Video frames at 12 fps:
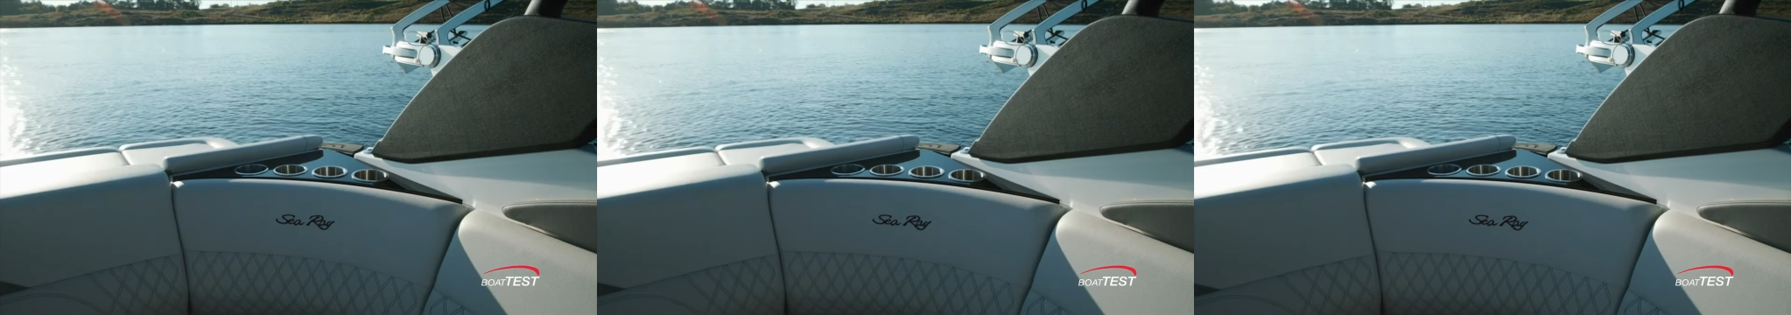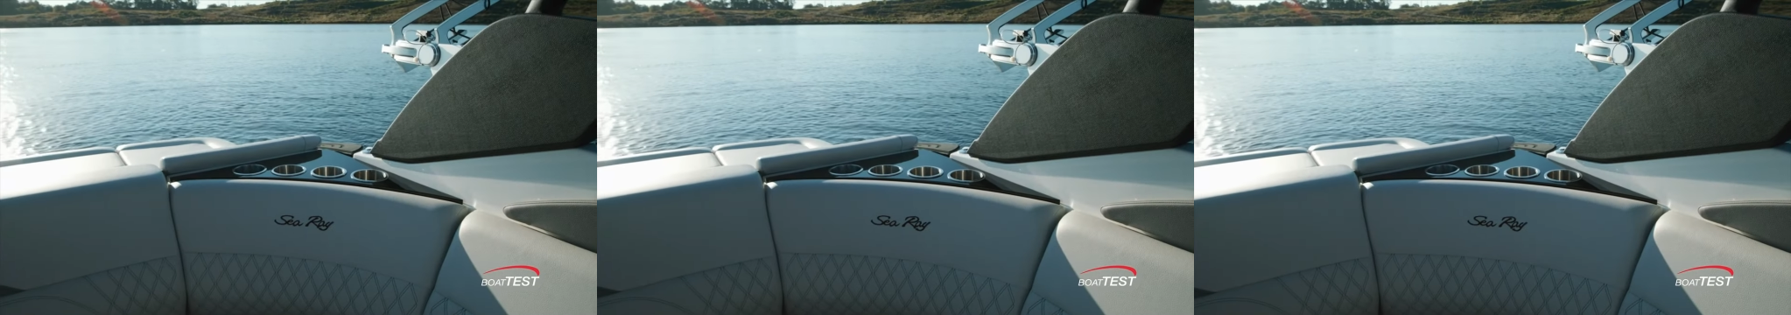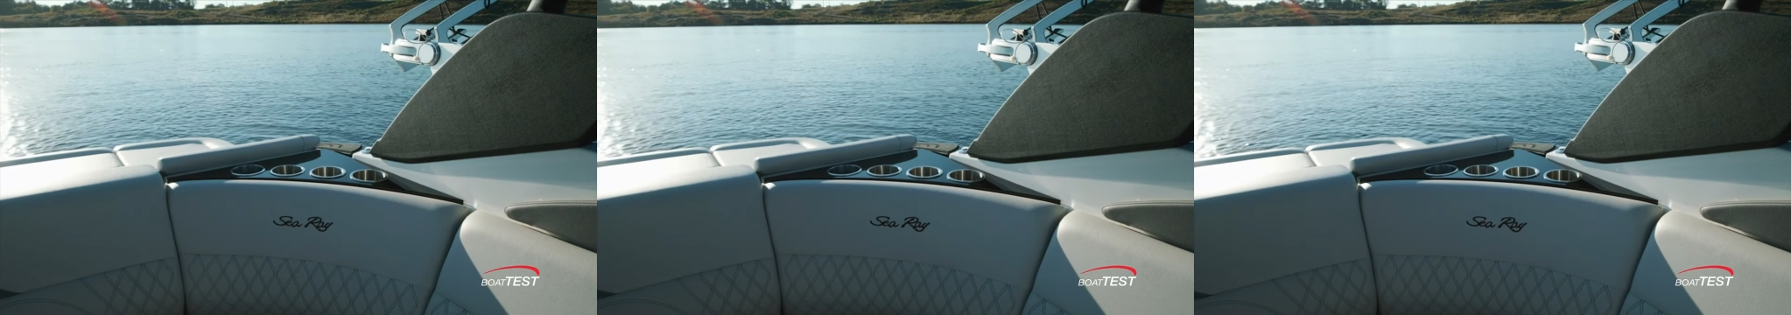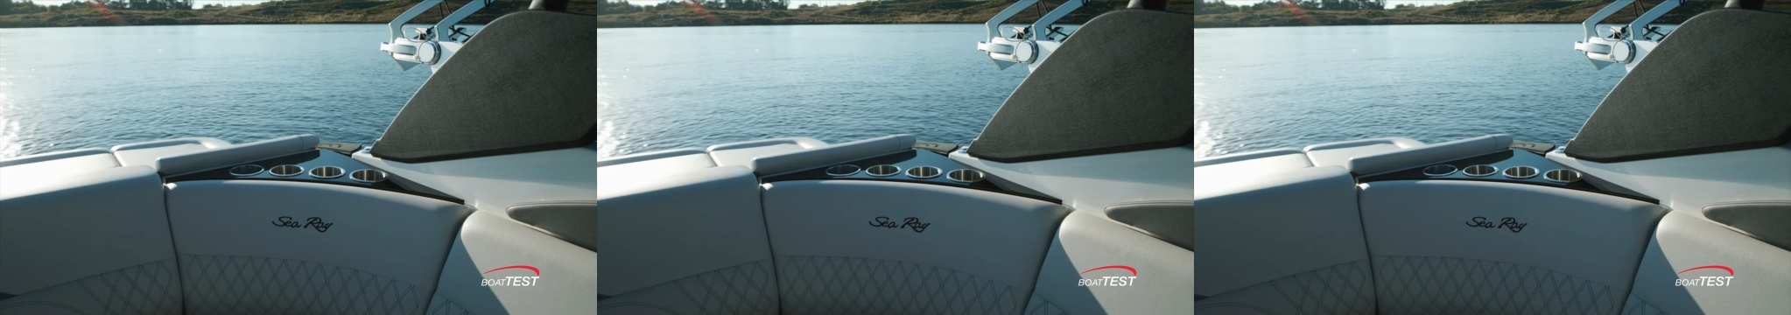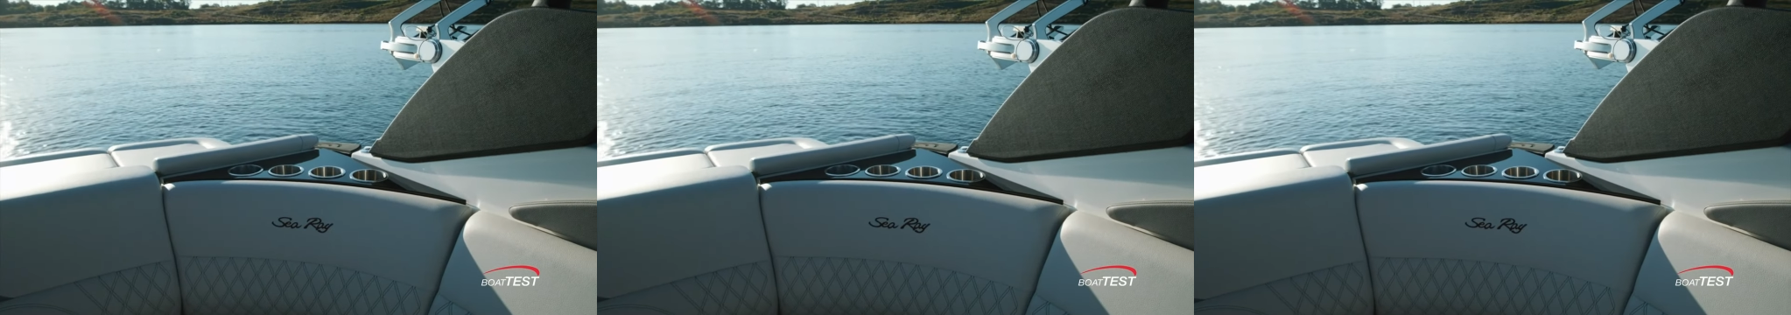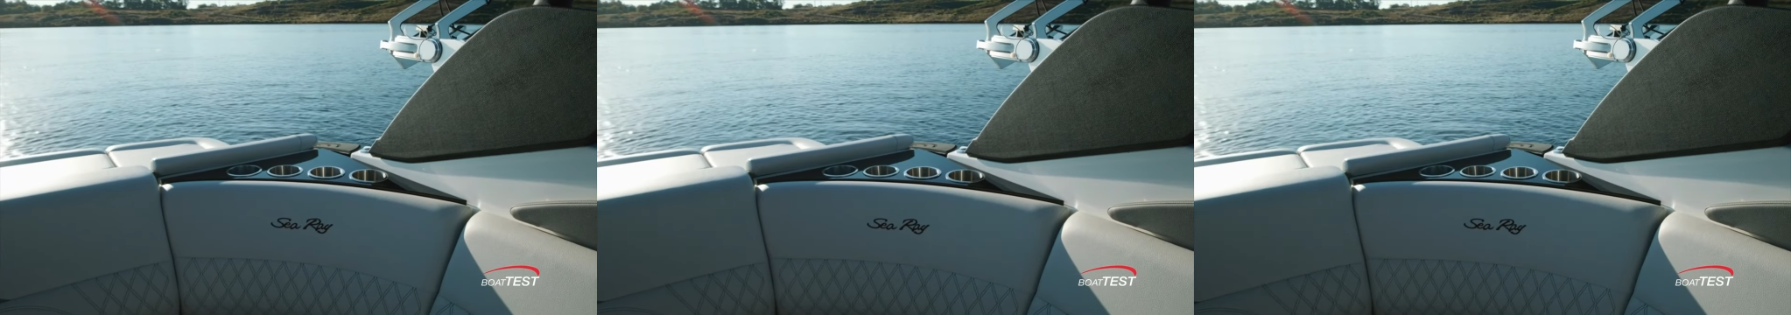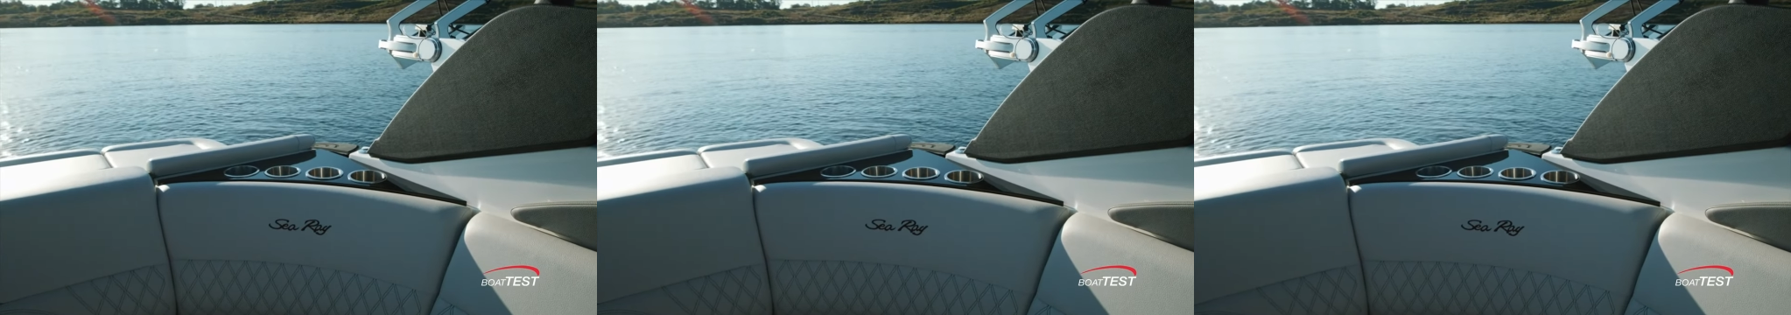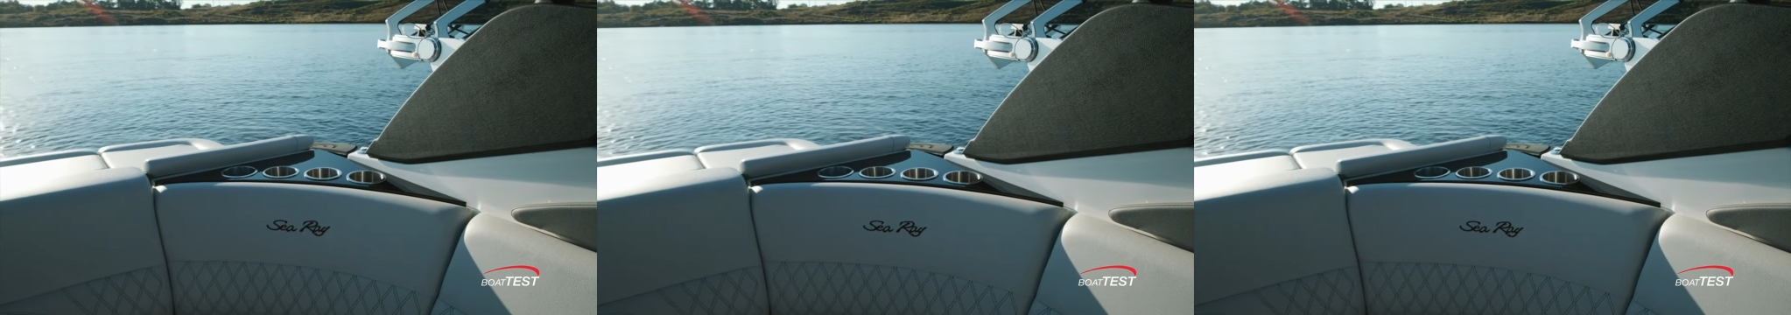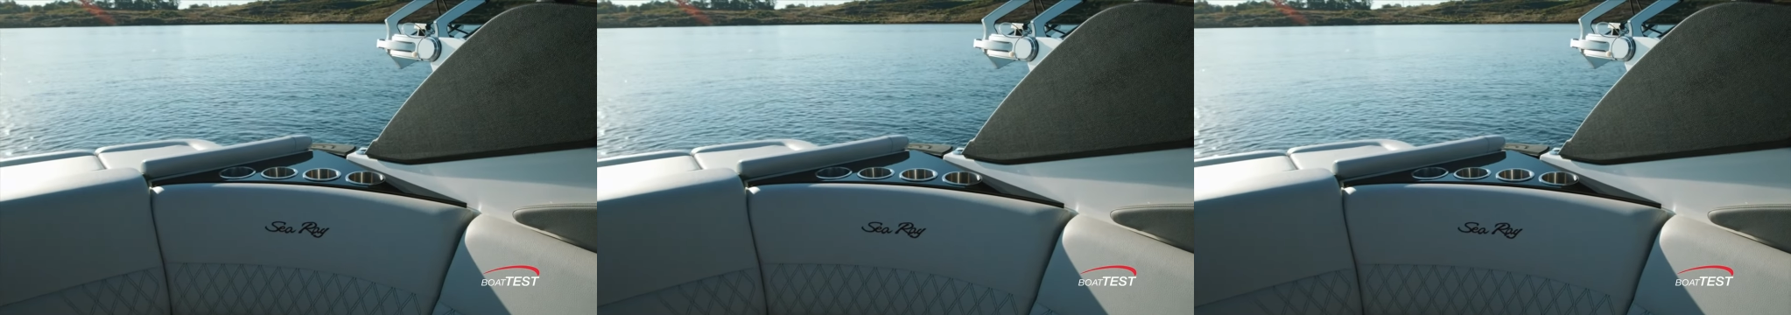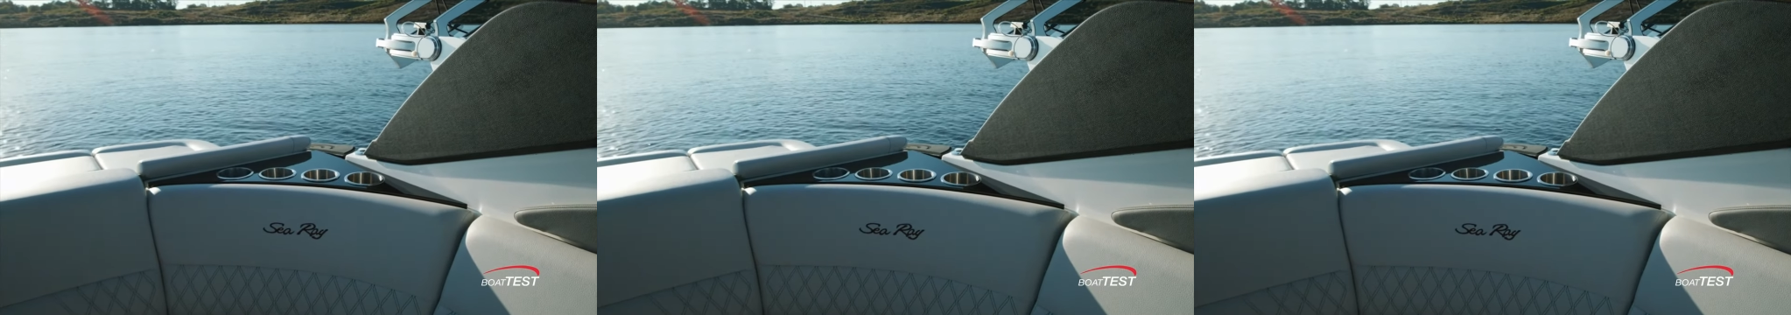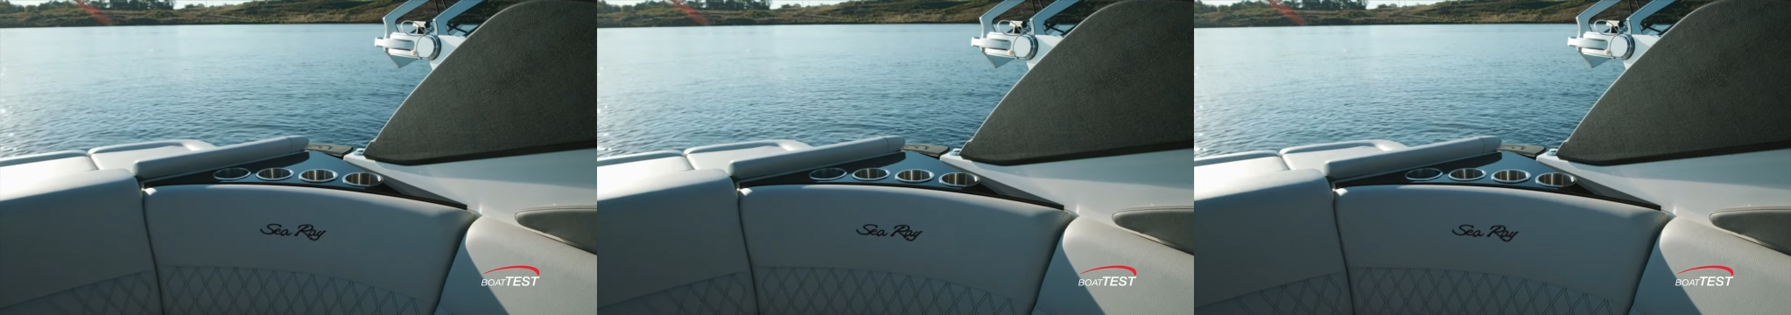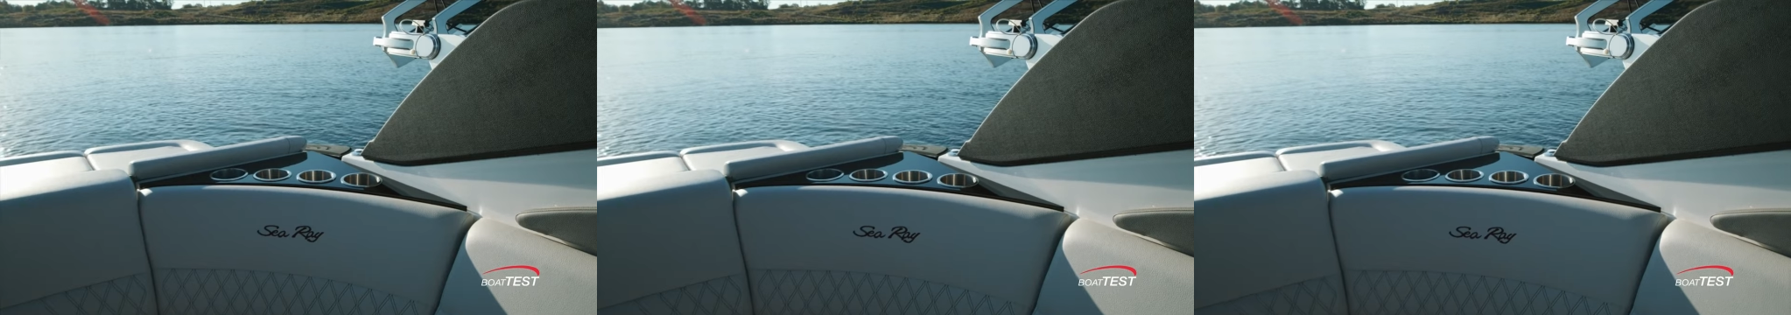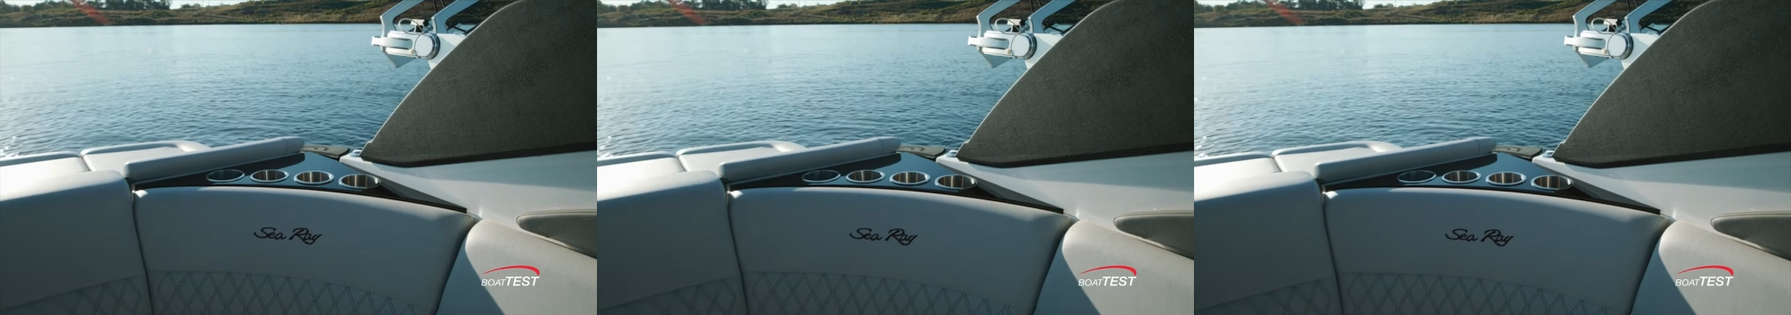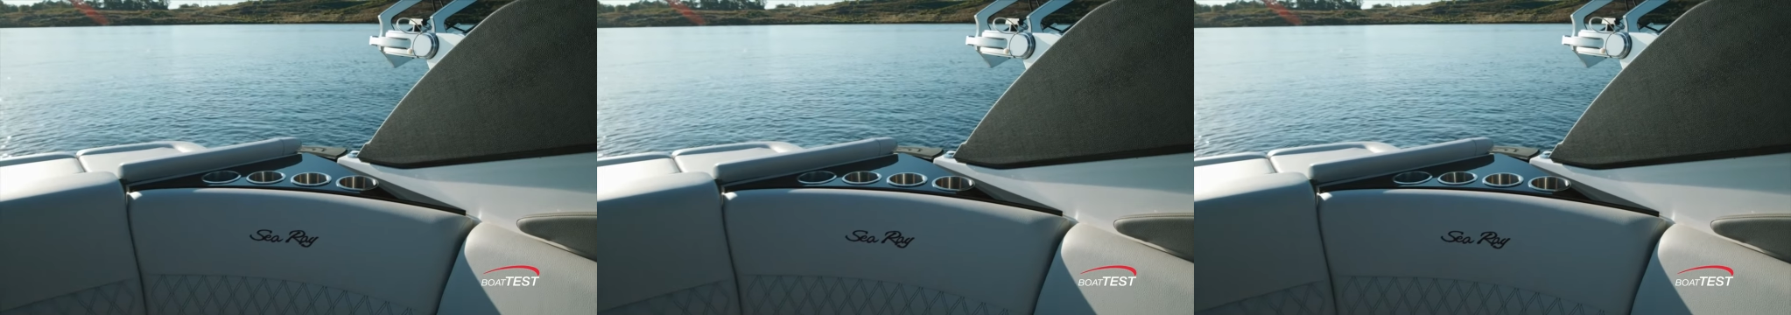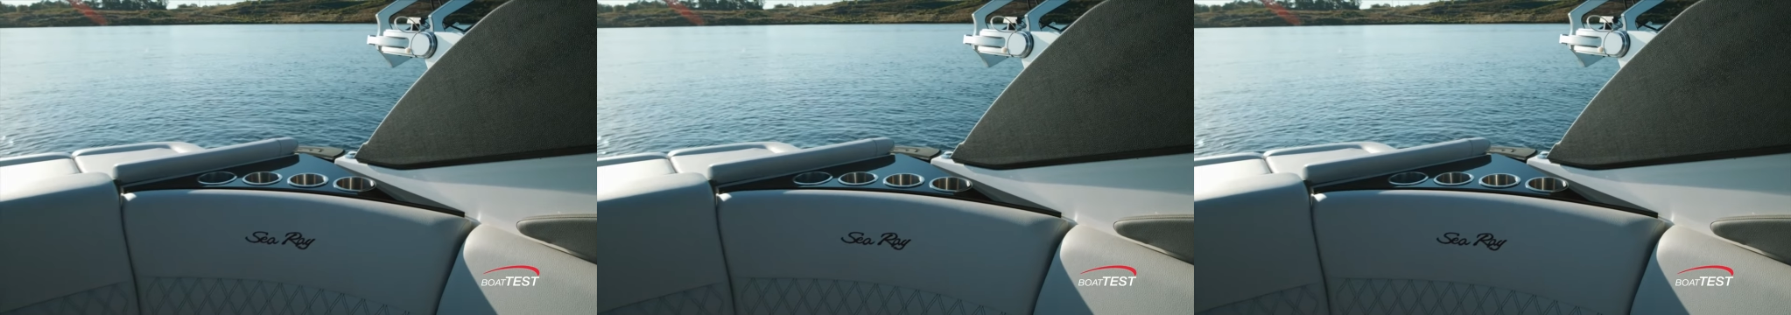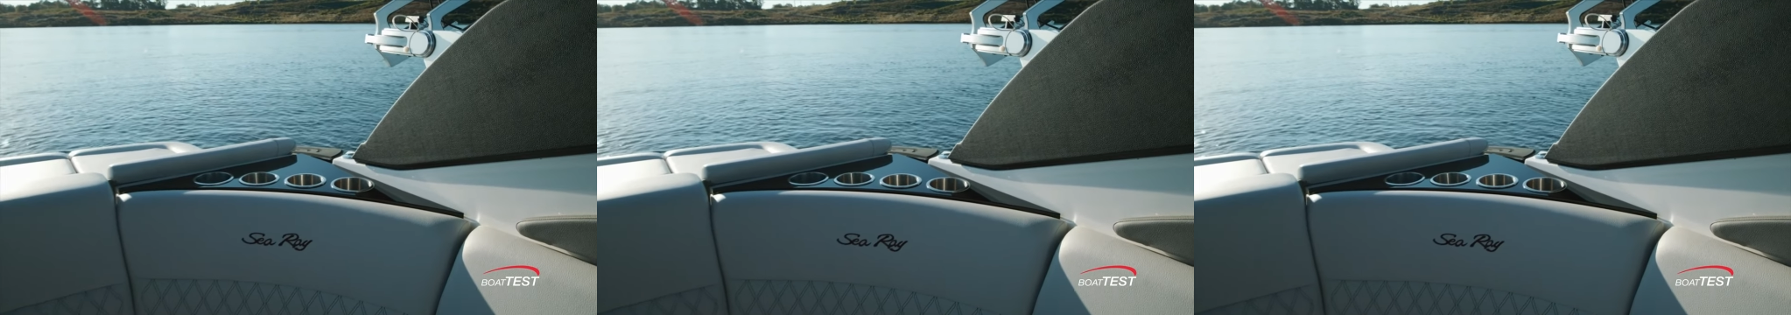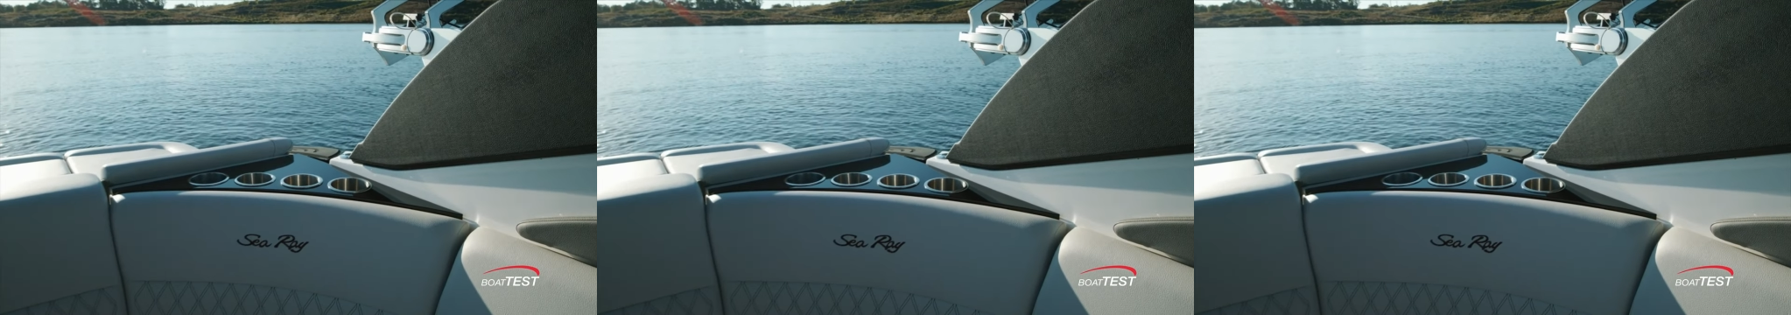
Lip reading: No face is visible, so there are no lips to read.